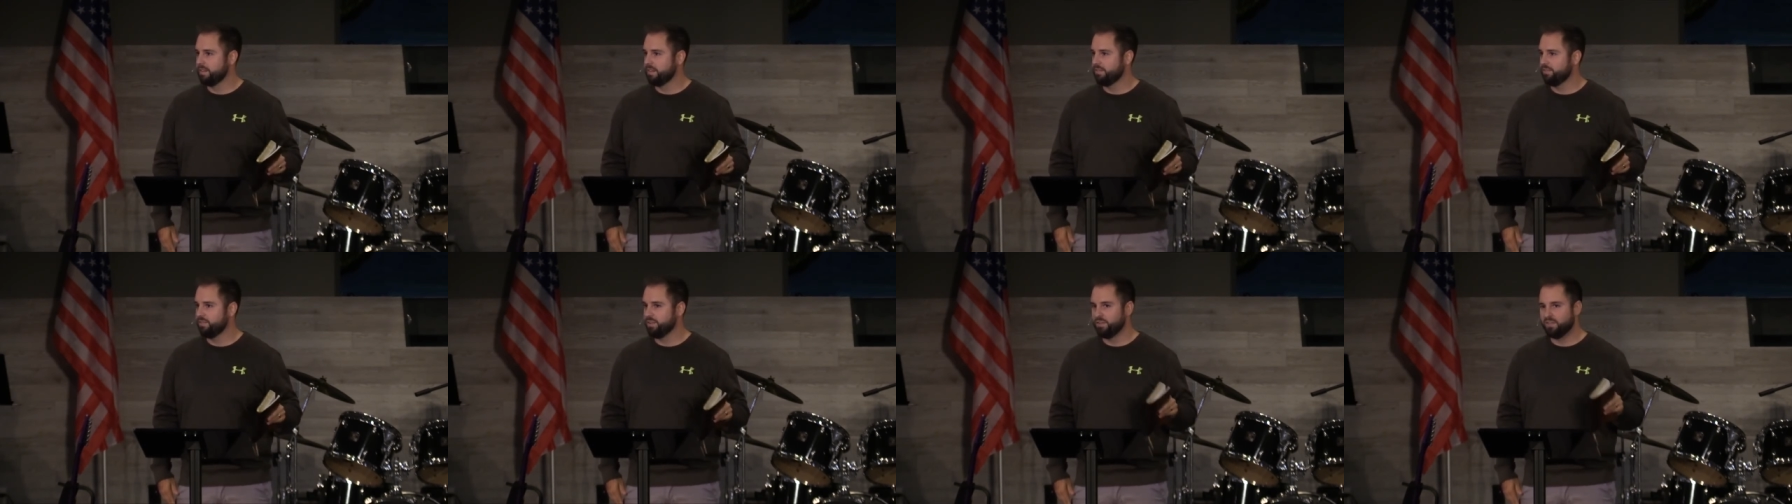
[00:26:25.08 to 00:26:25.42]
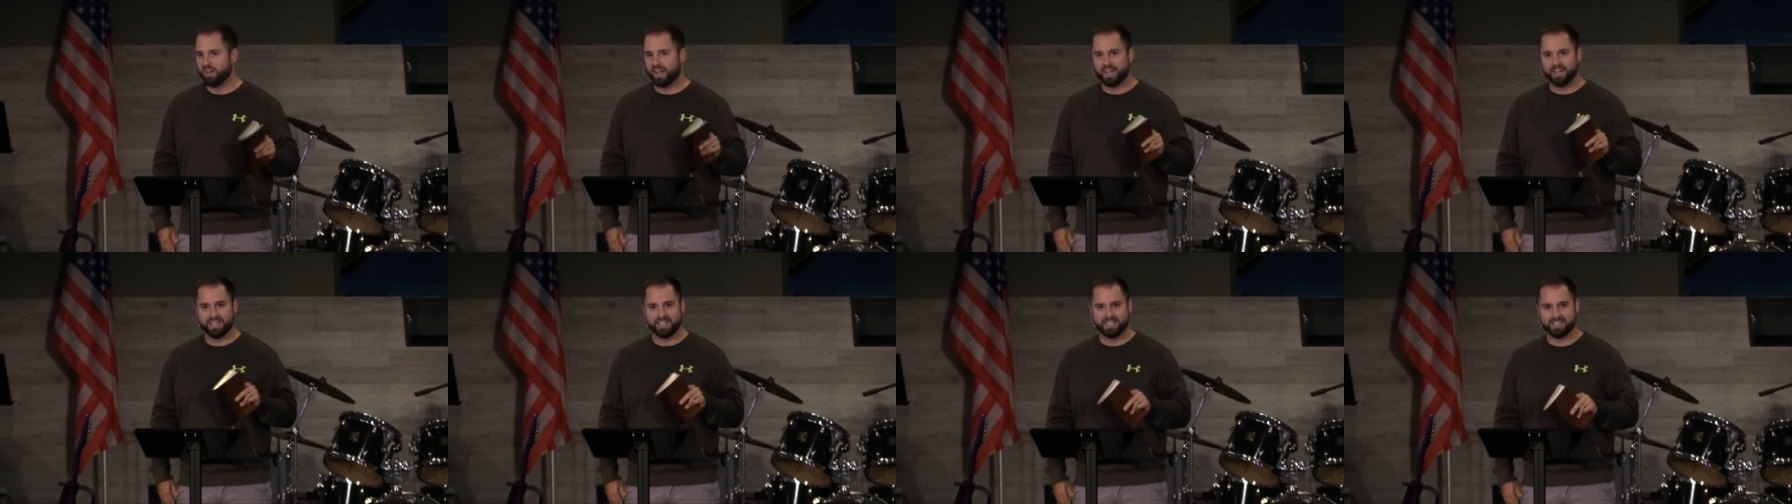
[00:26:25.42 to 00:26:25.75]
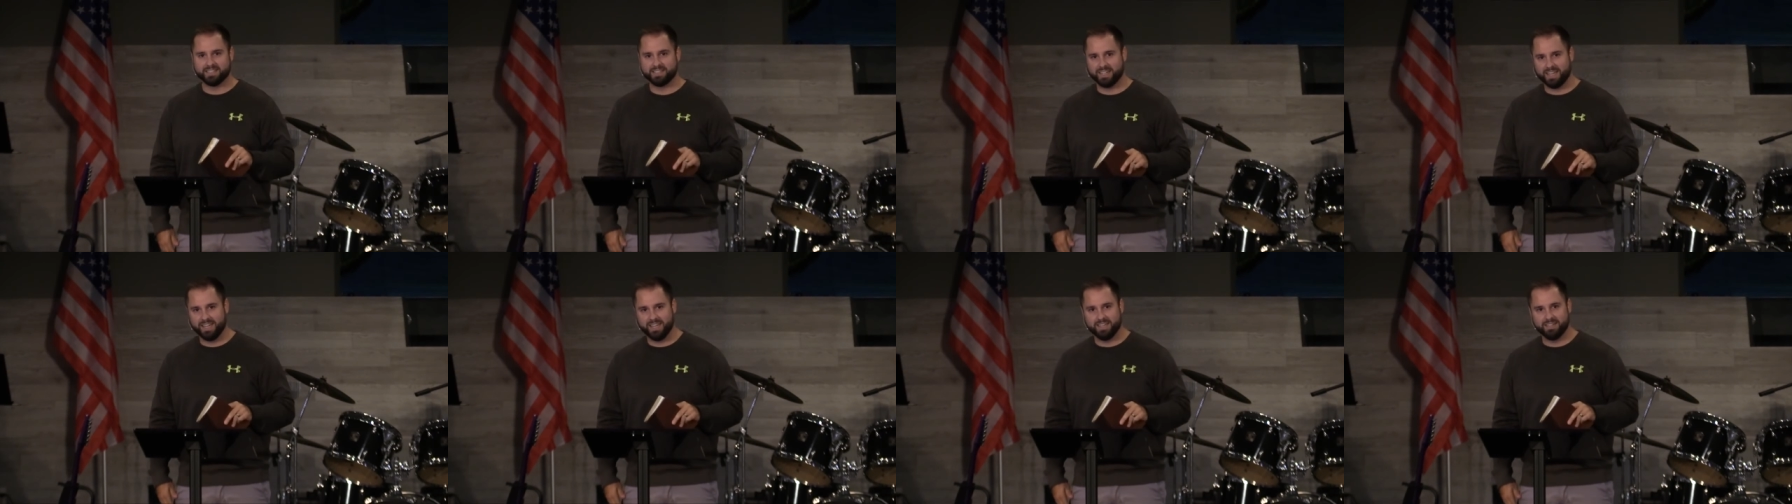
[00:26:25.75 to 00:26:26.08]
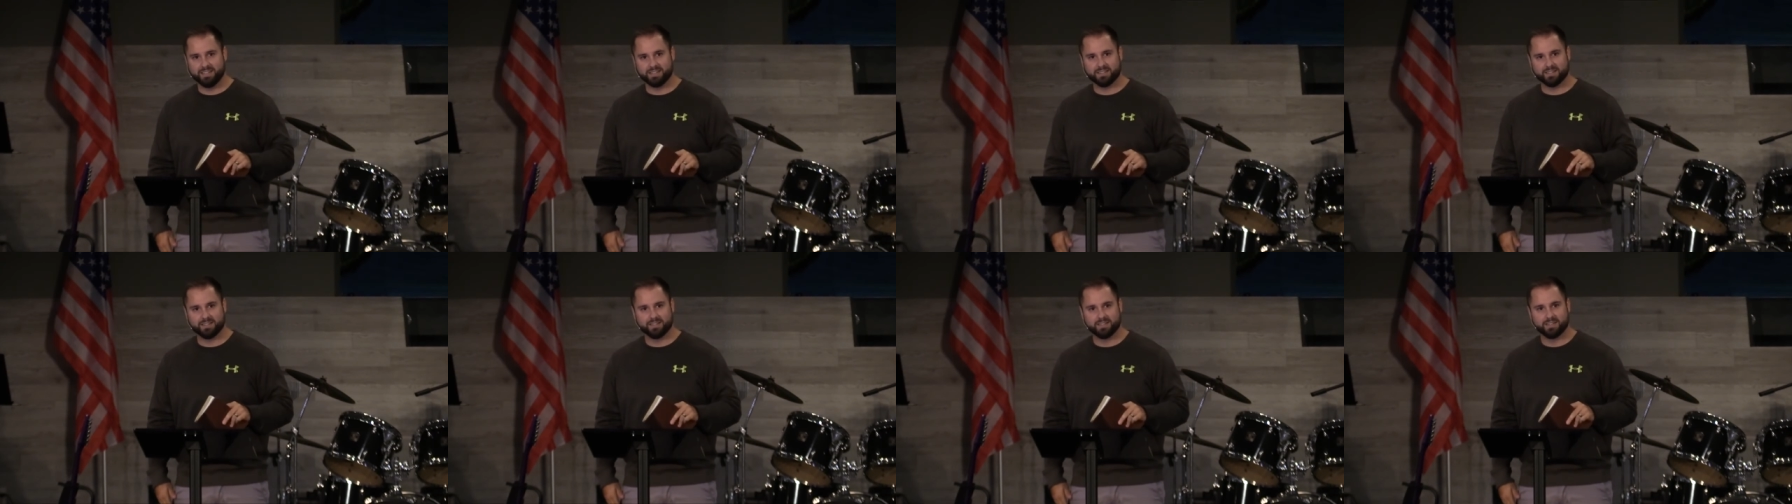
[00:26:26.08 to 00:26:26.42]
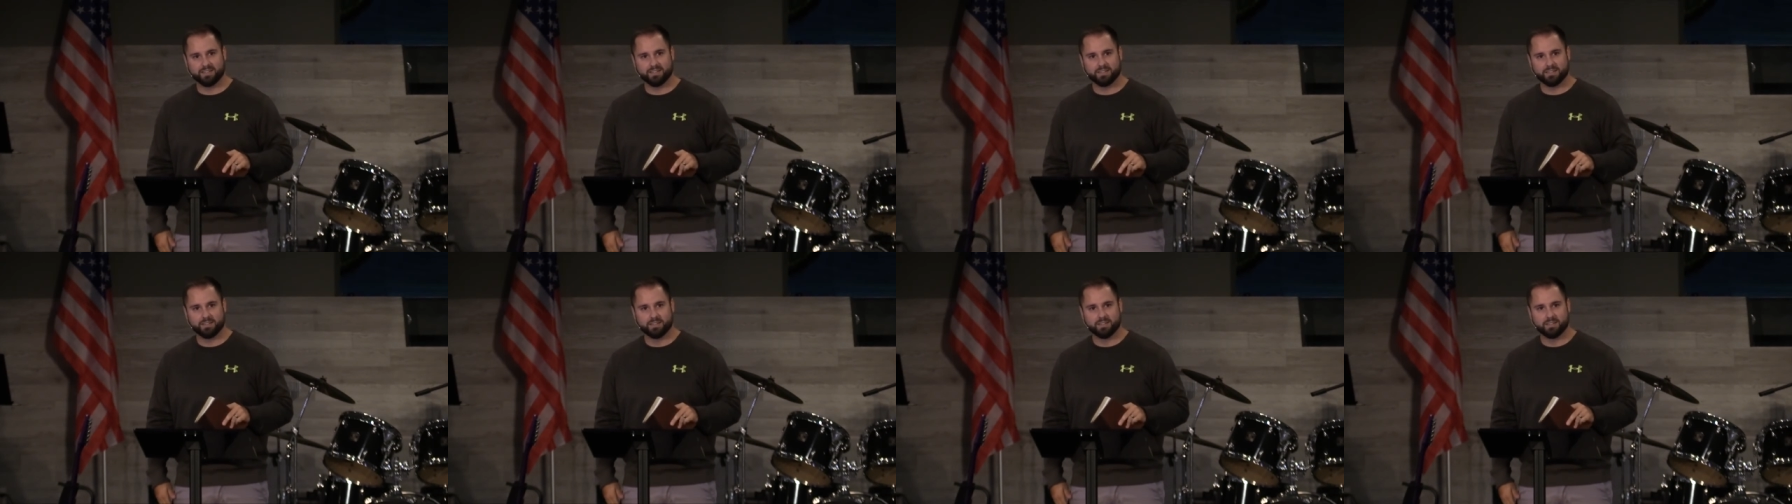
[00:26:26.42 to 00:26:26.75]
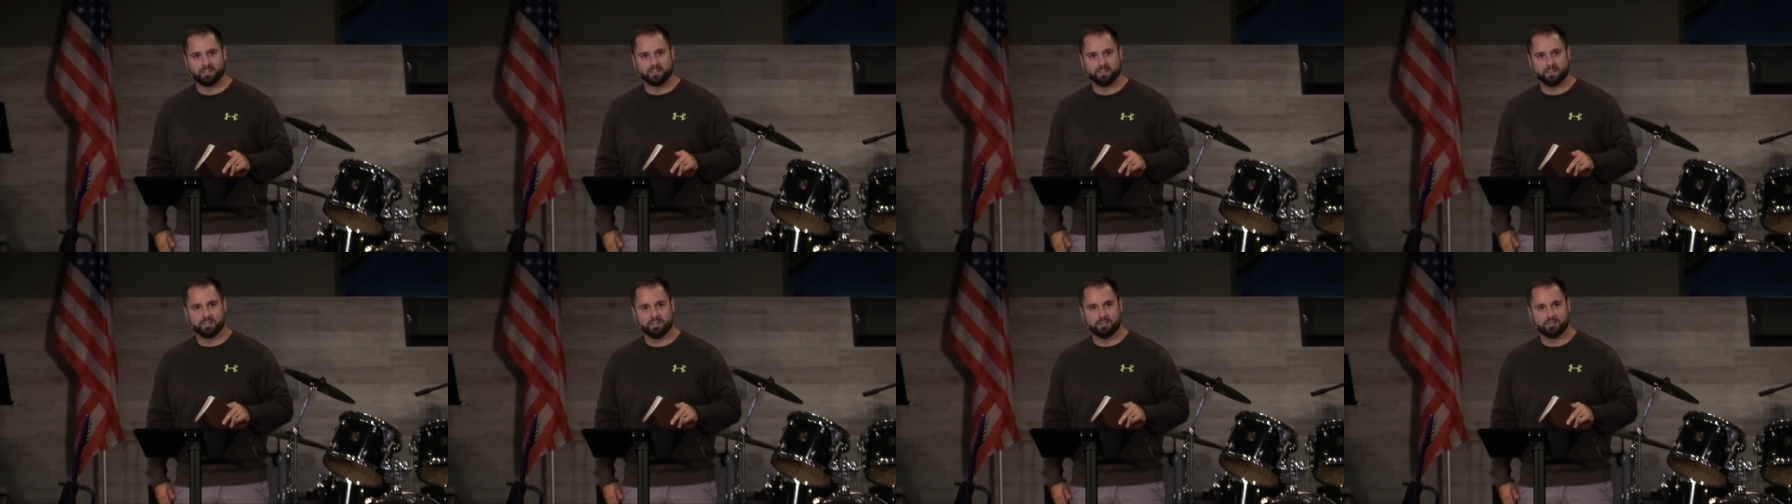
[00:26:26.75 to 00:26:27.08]
If you've got a disease,
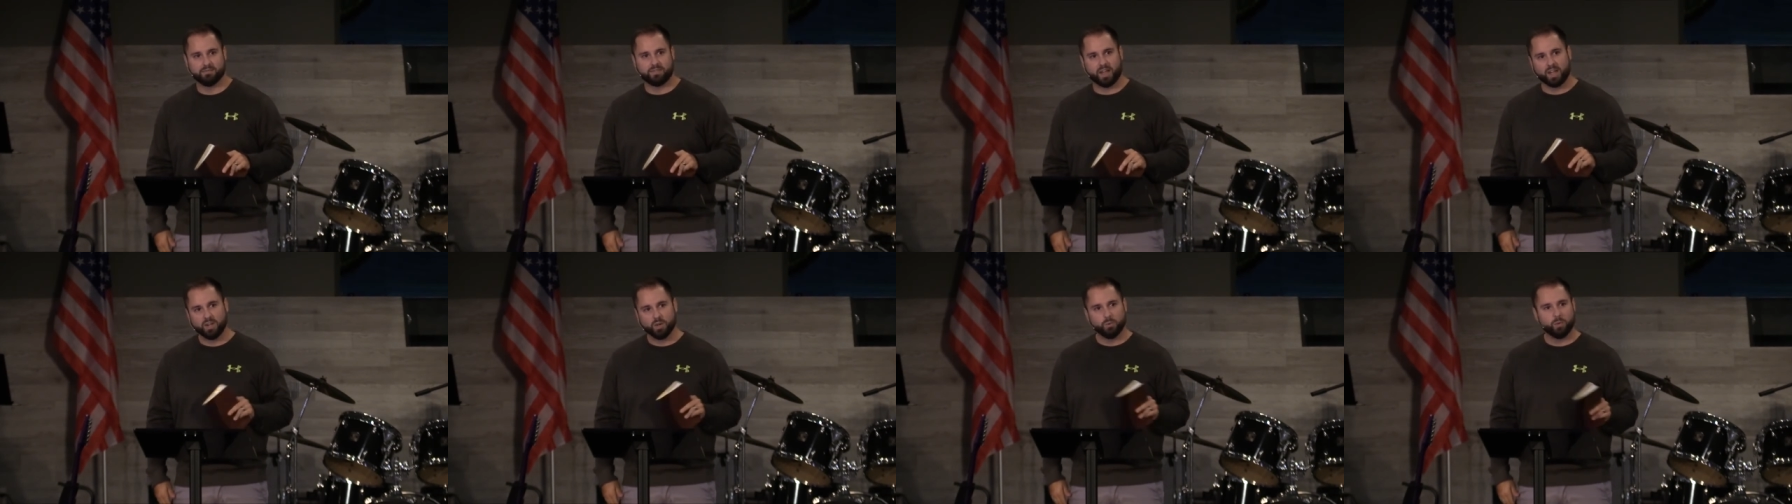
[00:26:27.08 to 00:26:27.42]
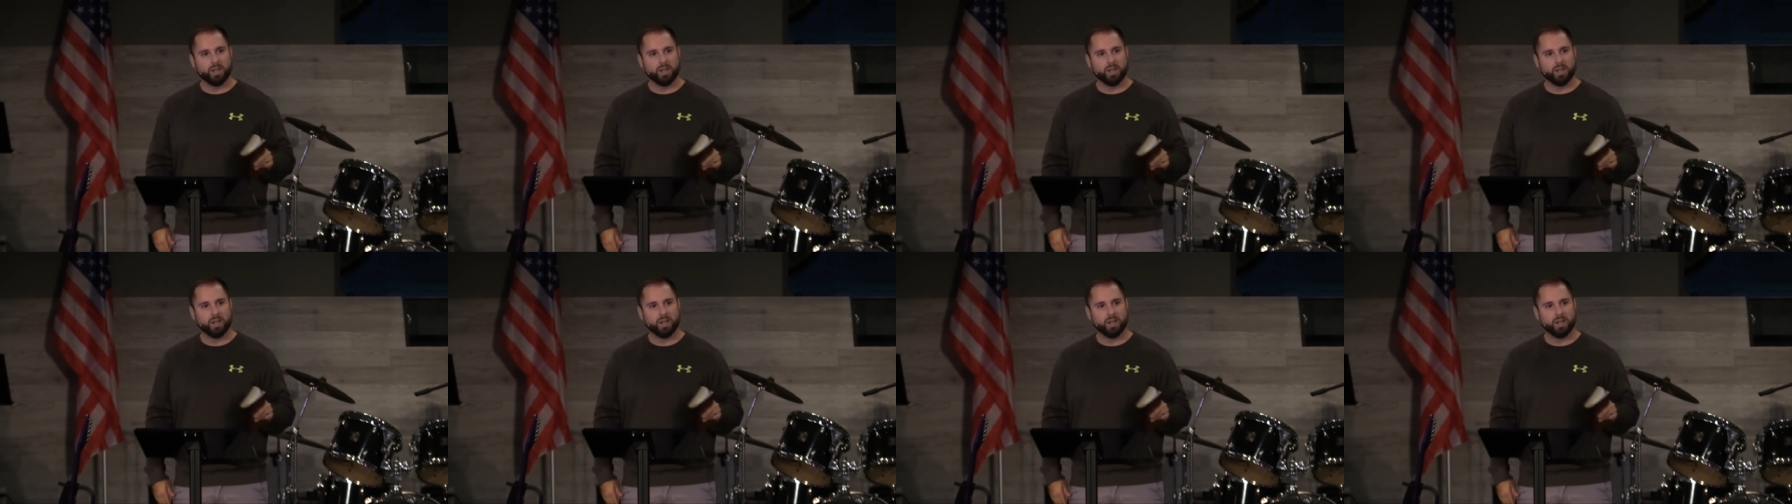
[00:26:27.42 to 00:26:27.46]
find